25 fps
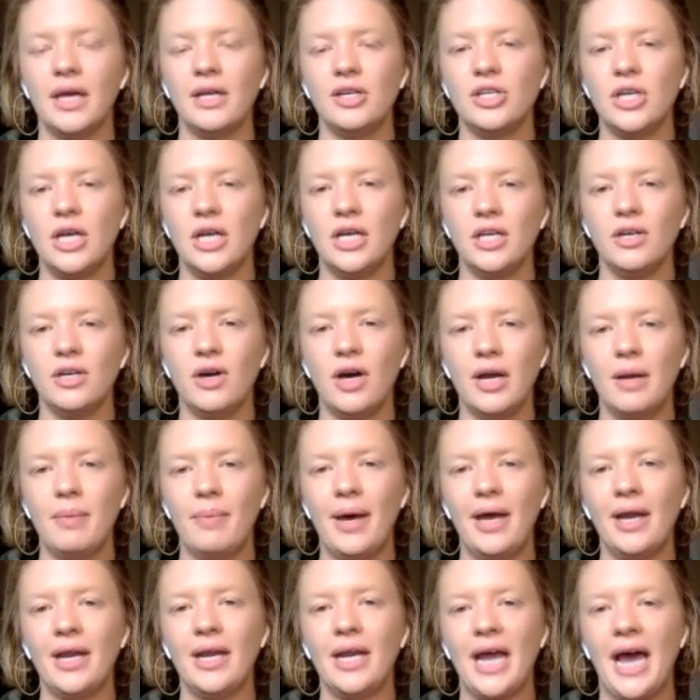Jen, you got
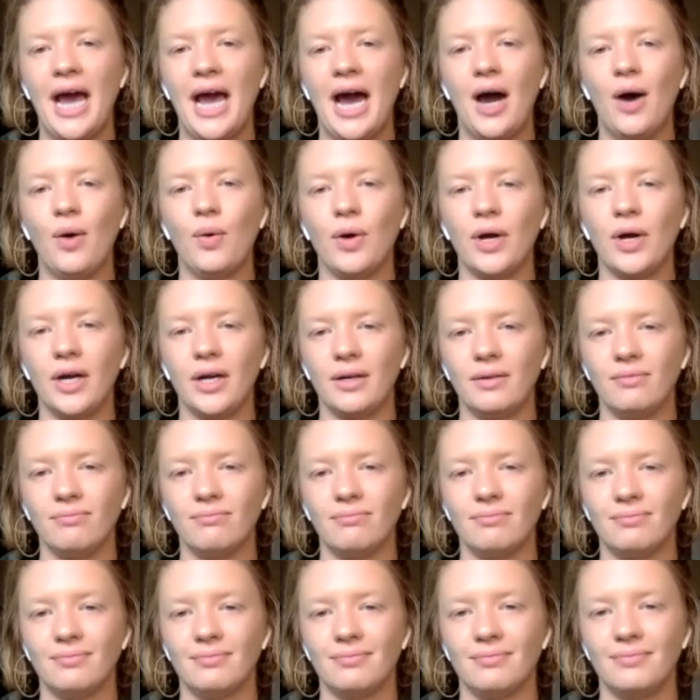about an hour.
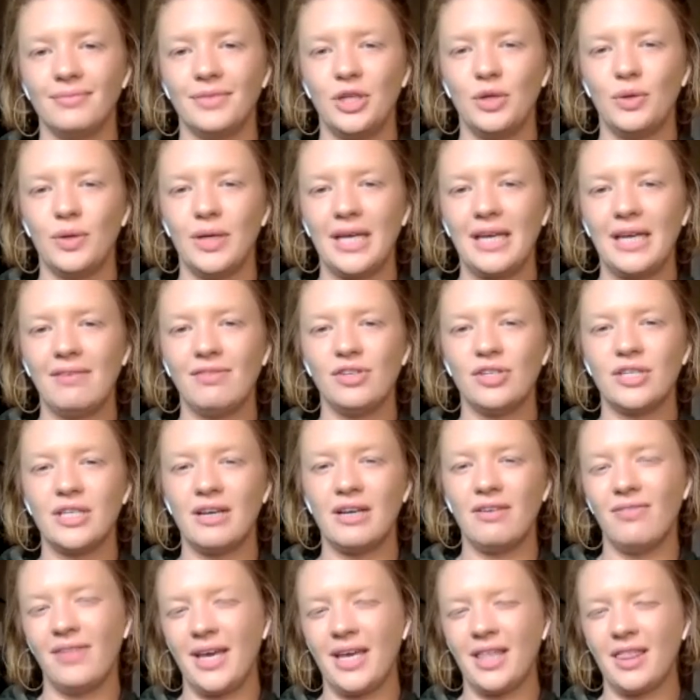You want to give
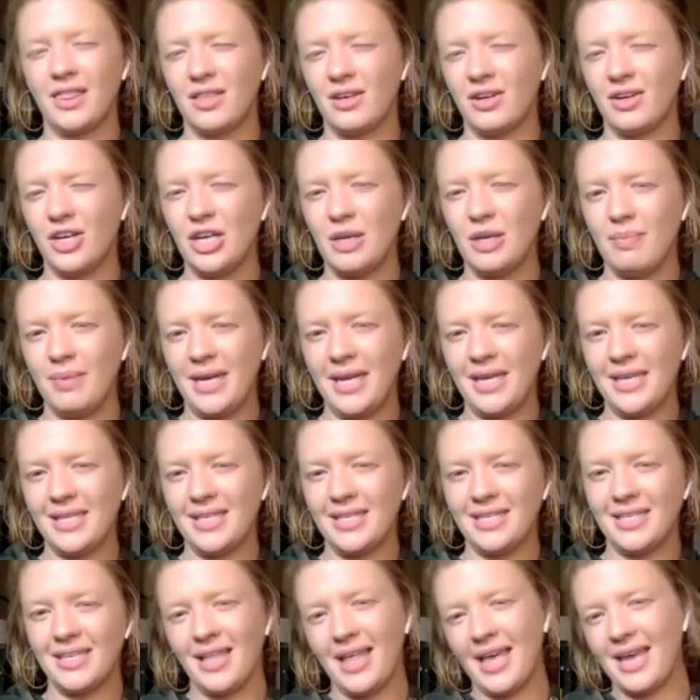yourself like 30
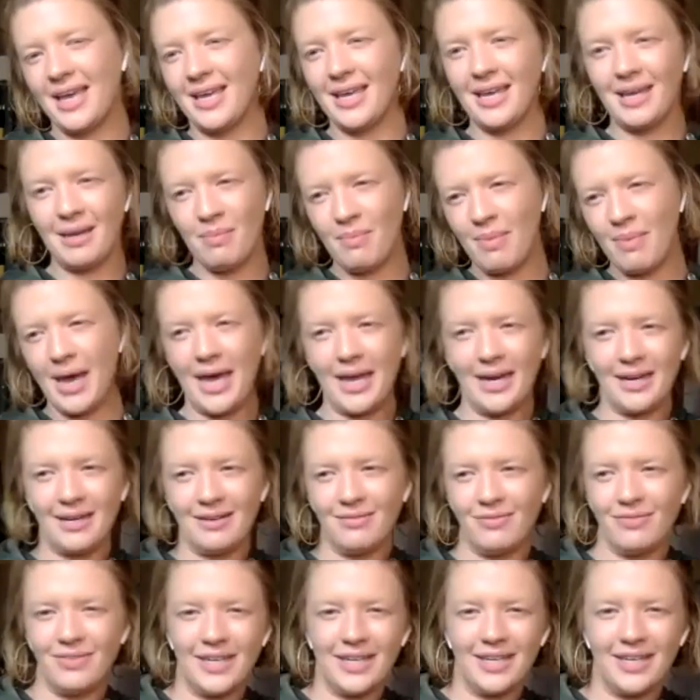minutes to like get in bed
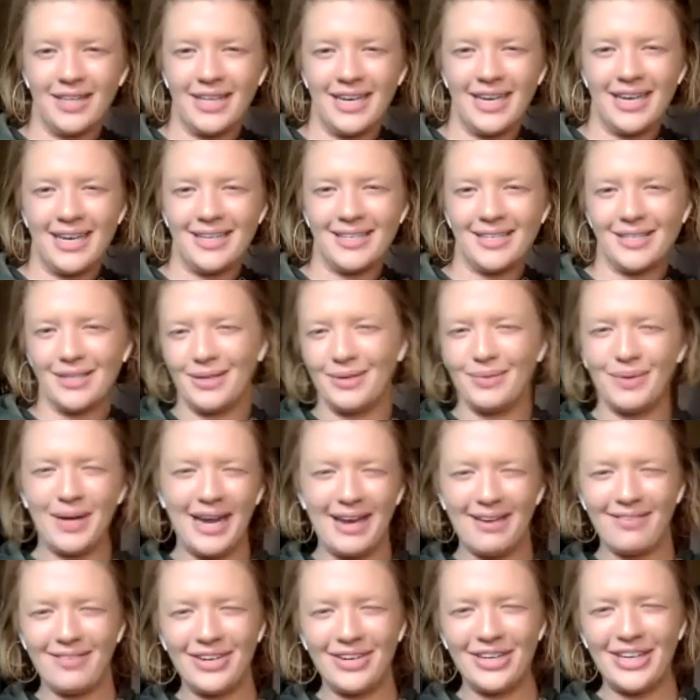and feel this or
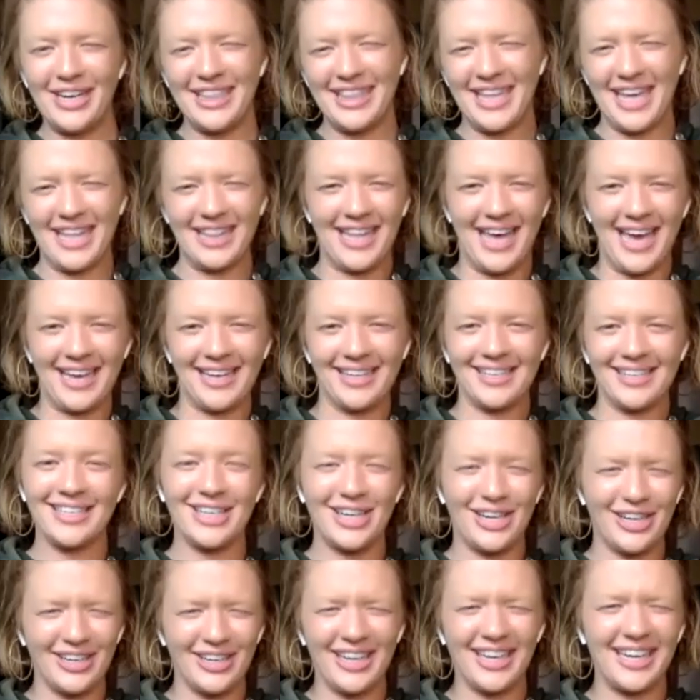whatever and then like
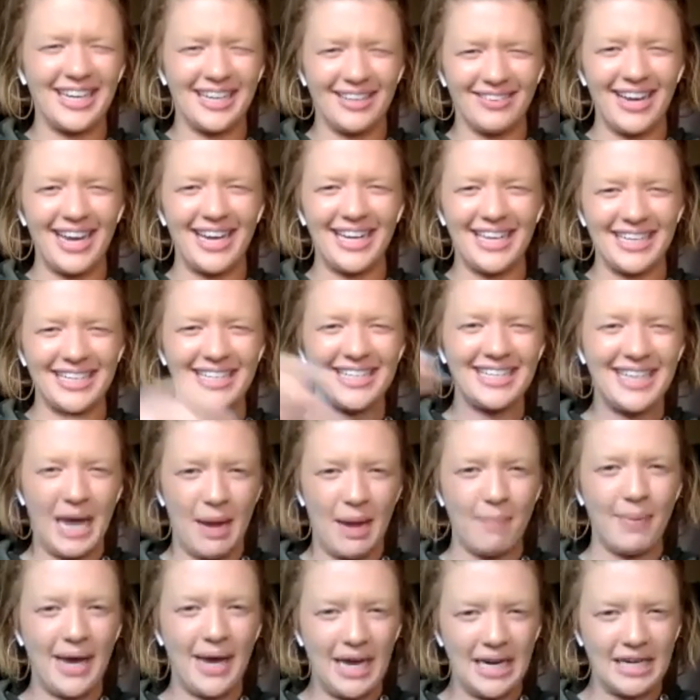start getting ready to
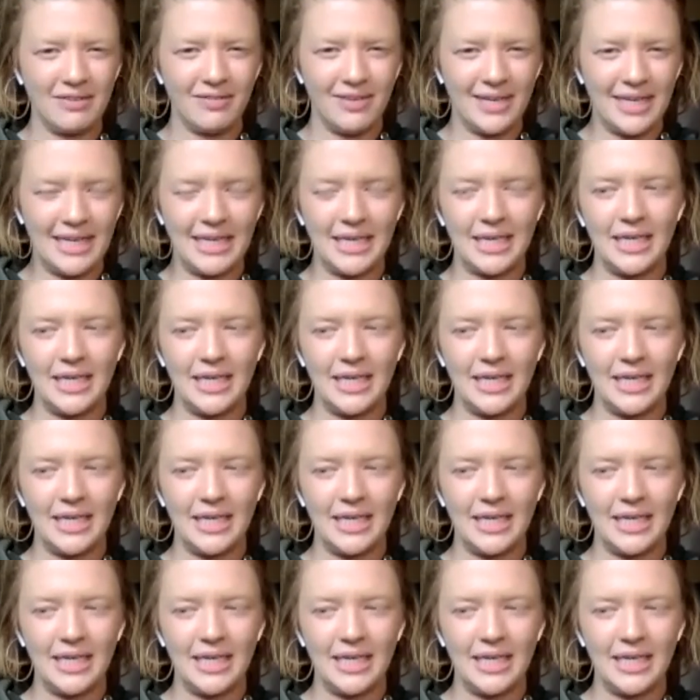snap out of it."